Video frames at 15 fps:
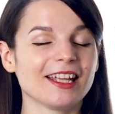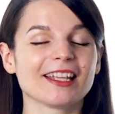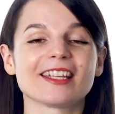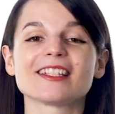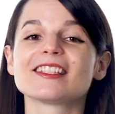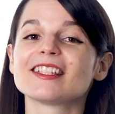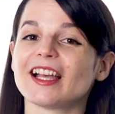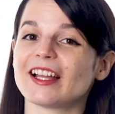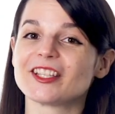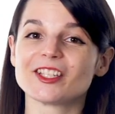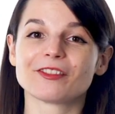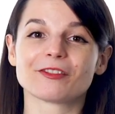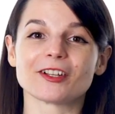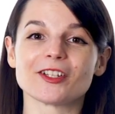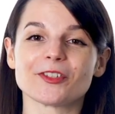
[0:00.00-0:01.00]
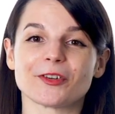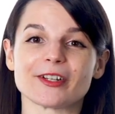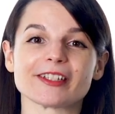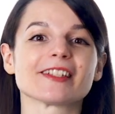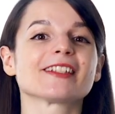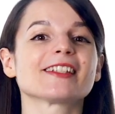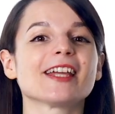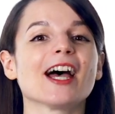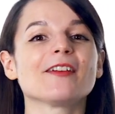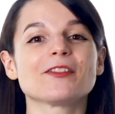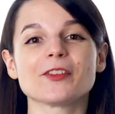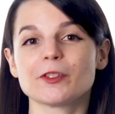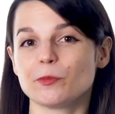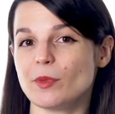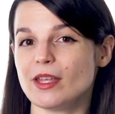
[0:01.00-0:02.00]
Get tons of resources to have
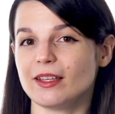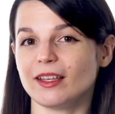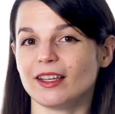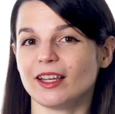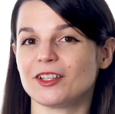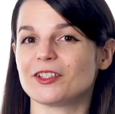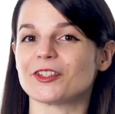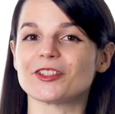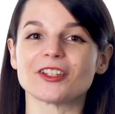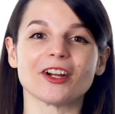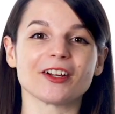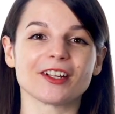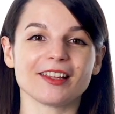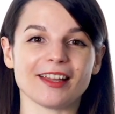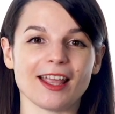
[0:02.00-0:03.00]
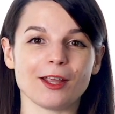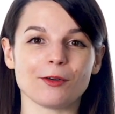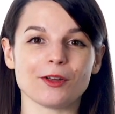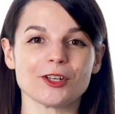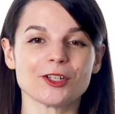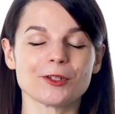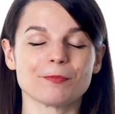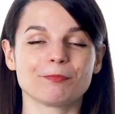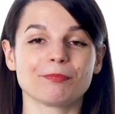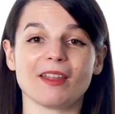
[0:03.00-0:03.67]
you speaking in your target language.